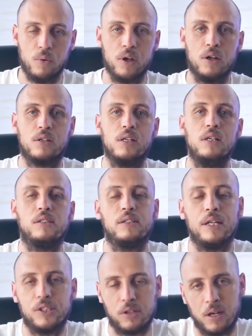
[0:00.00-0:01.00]
We are
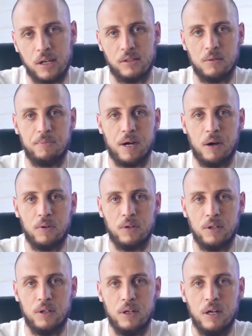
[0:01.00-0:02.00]
decentralizing
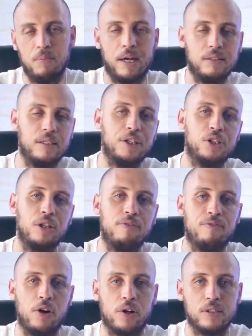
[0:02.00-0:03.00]
power by essentially
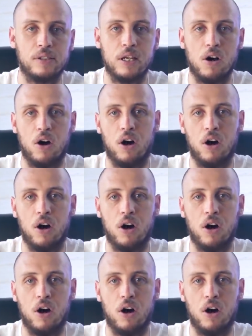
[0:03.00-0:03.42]
focusing